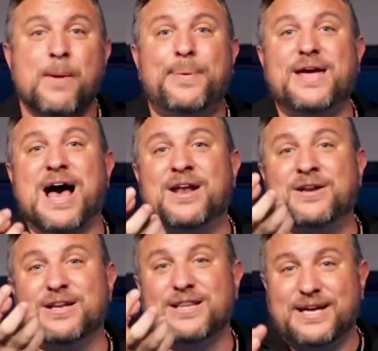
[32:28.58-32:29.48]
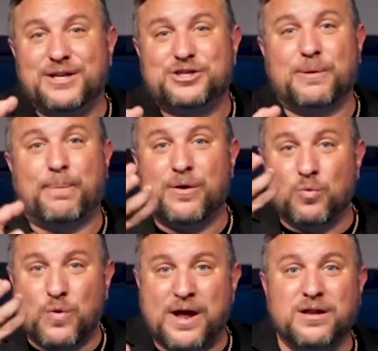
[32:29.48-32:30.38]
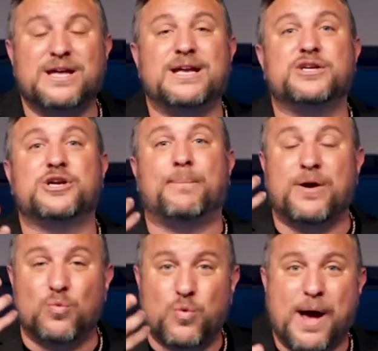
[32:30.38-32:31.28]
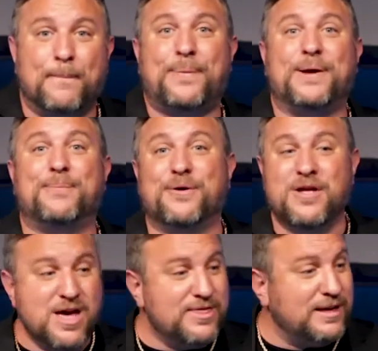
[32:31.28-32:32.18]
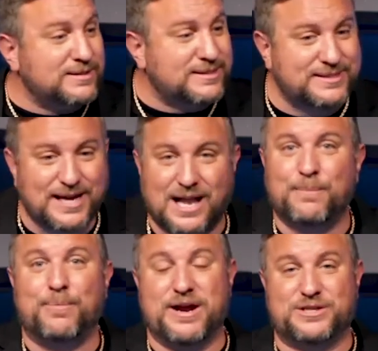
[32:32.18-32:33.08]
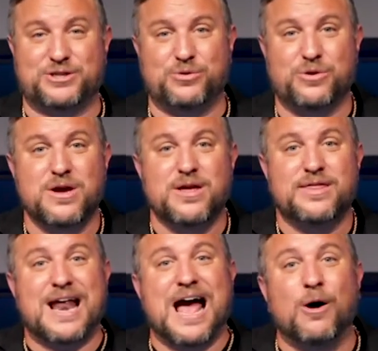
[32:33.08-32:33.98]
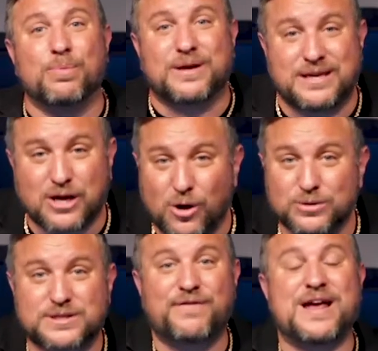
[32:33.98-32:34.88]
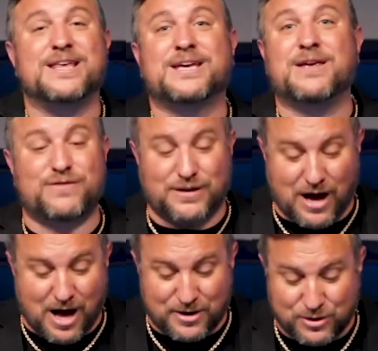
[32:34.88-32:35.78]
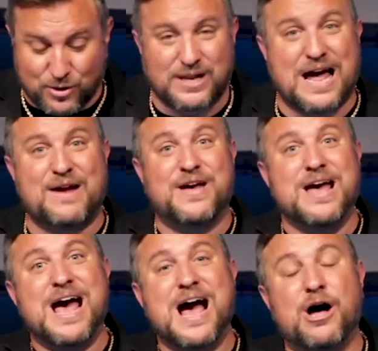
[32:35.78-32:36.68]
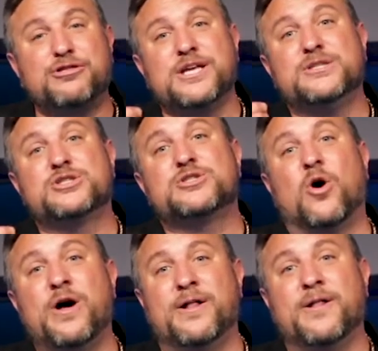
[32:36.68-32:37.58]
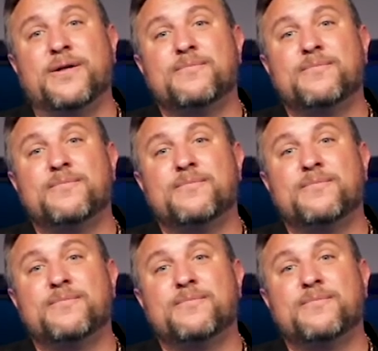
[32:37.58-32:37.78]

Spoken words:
Be under leadership and around people that celebrate you, that help cultivate the gift of God in your life, healthy soil.